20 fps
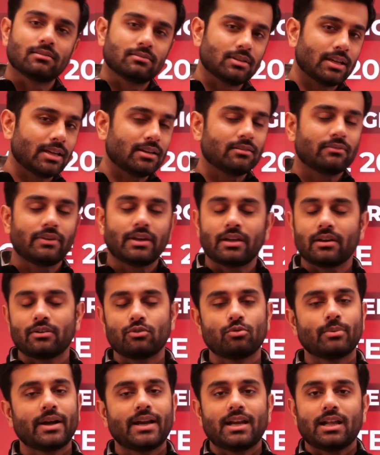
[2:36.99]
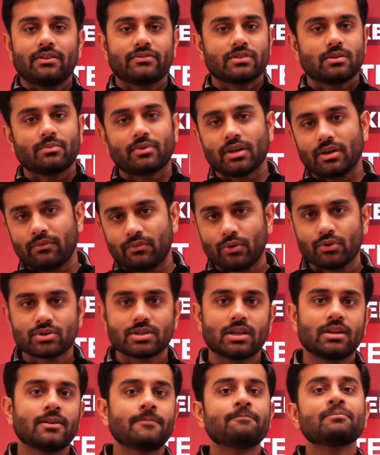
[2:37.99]
and where you might have some
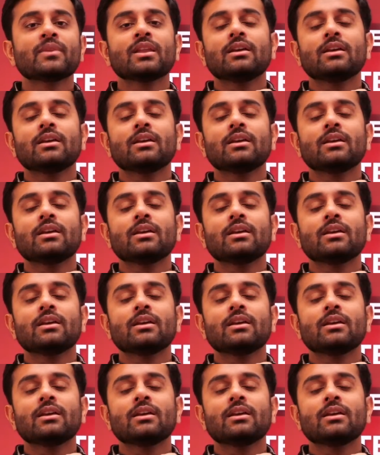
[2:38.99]
confusion.